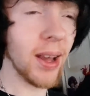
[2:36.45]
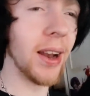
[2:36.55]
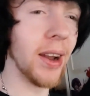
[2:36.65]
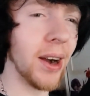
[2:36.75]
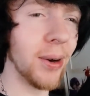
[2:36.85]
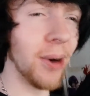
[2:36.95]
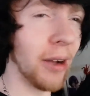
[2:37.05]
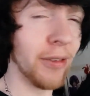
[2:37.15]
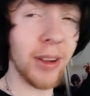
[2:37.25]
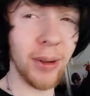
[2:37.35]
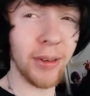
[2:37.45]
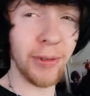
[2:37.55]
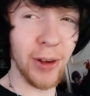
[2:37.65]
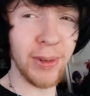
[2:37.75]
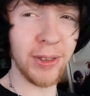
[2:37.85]
And now I feel like I'm
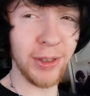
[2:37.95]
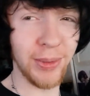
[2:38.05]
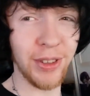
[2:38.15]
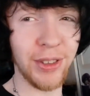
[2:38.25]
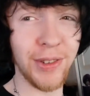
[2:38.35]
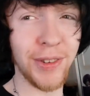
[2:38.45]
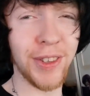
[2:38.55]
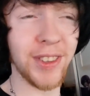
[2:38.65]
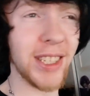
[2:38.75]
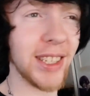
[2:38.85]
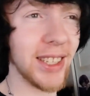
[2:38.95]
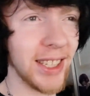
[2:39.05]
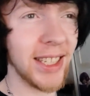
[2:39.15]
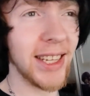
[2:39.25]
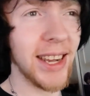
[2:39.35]
gonna vomit, so I'm not sure if I just like